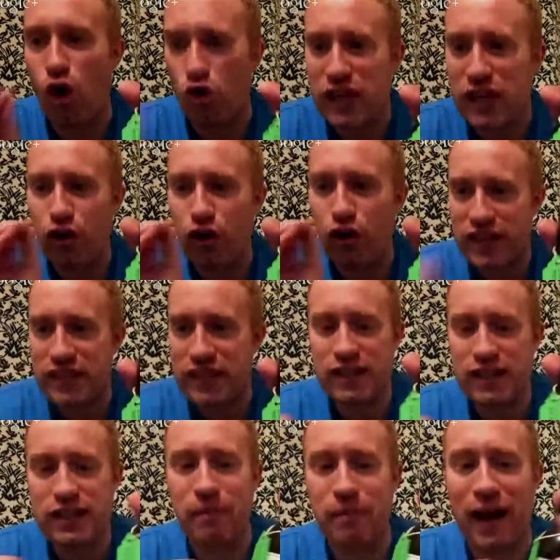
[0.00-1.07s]
the only
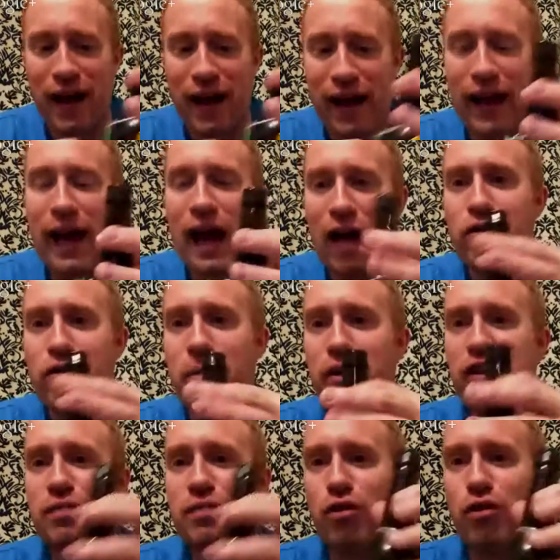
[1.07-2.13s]
criticism I
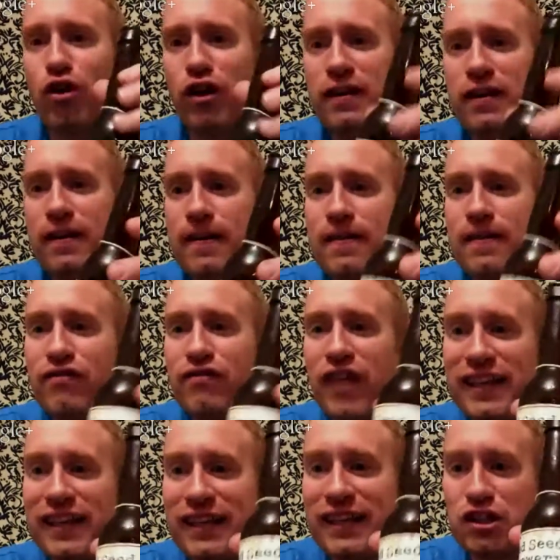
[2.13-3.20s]
have about this brewery.
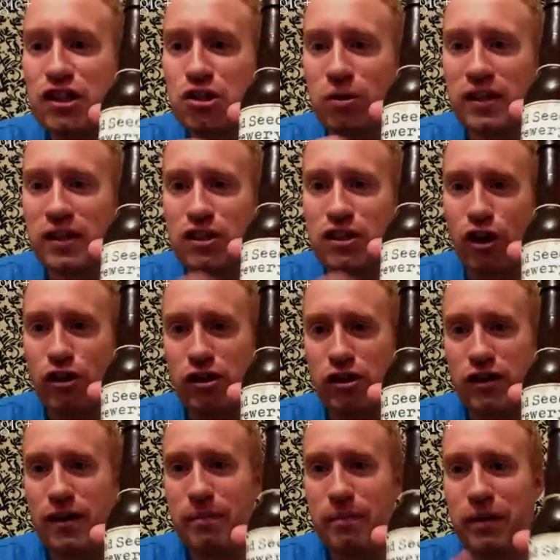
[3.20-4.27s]
They need to sort
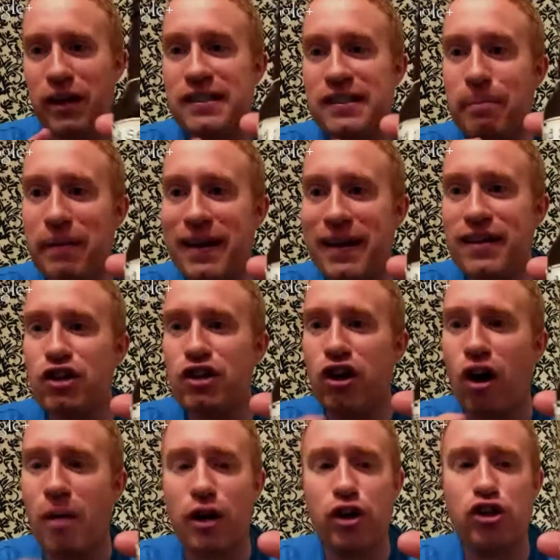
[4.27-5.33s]
this out because the
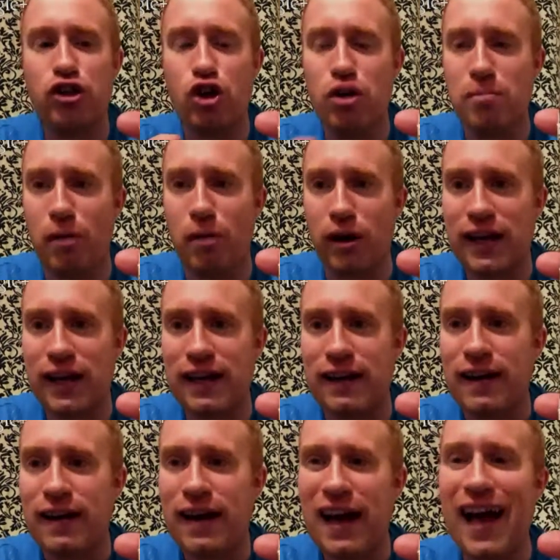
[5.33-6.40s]
beers are coming out too
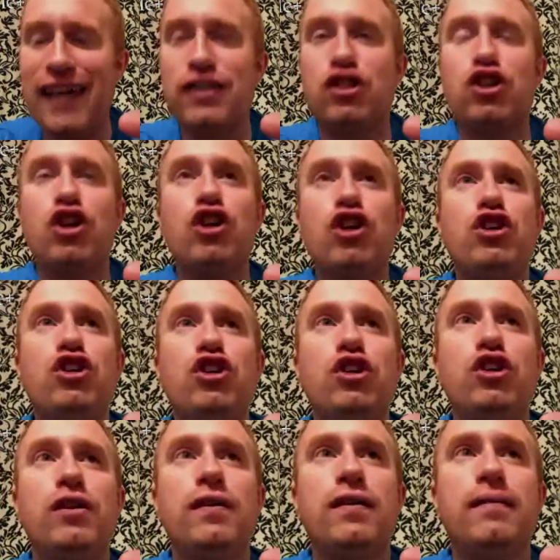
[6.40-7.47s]
murky and
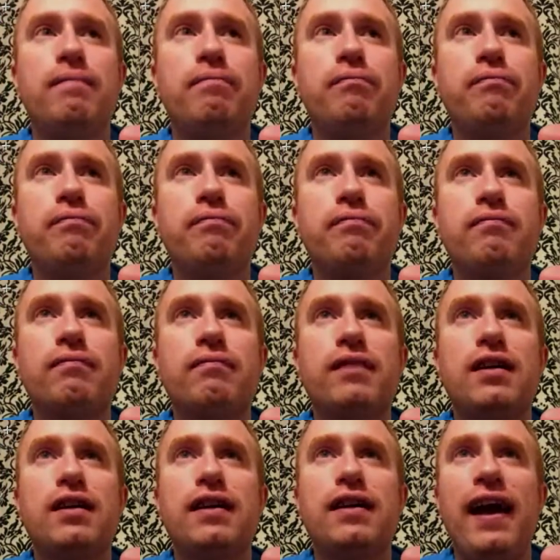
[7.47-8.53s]
too.
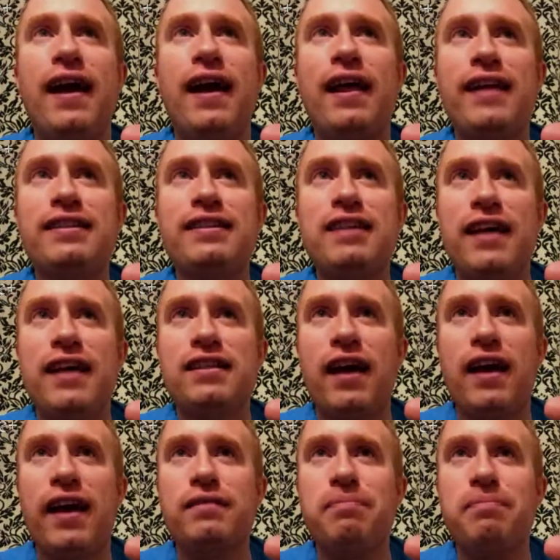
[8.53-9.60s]

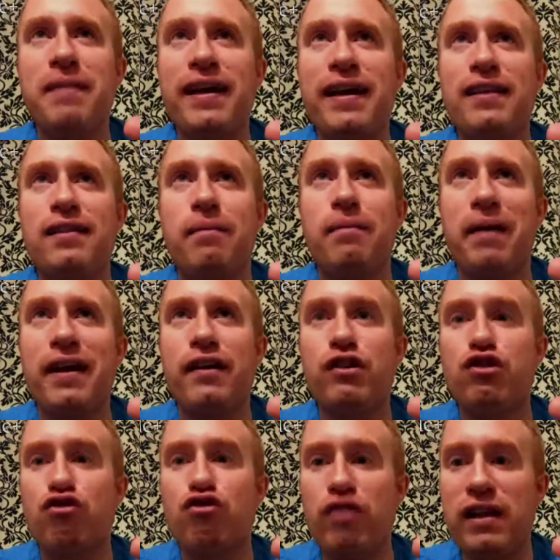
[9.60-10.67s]
It's making the beers
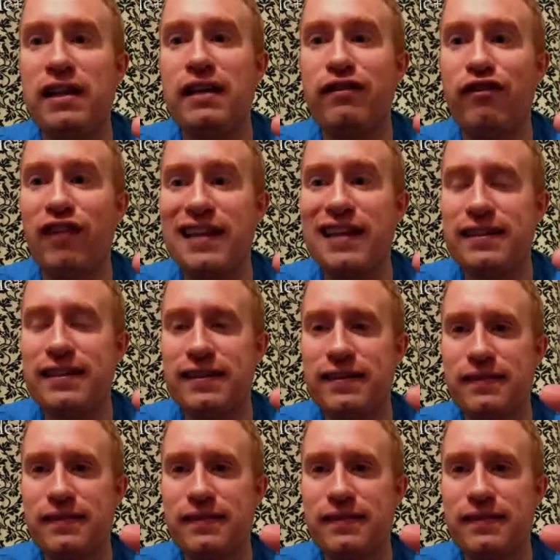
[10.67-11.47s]
really flat.